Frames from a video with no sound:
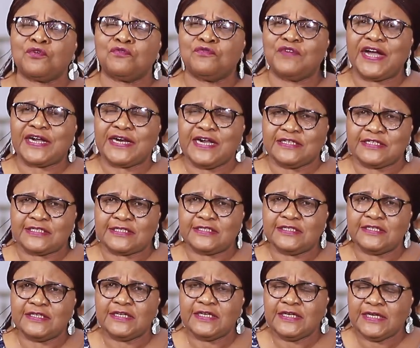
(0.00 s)
providers
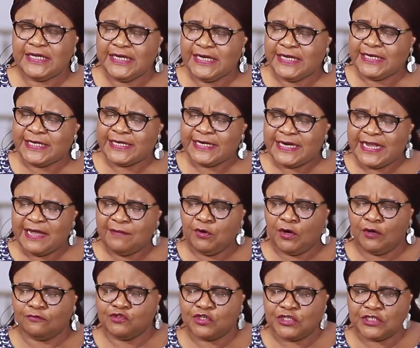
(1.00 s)
in the name
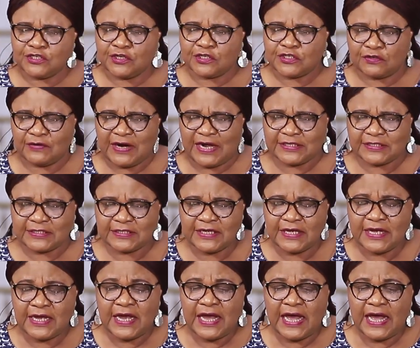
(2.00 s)
of Jesus Christ.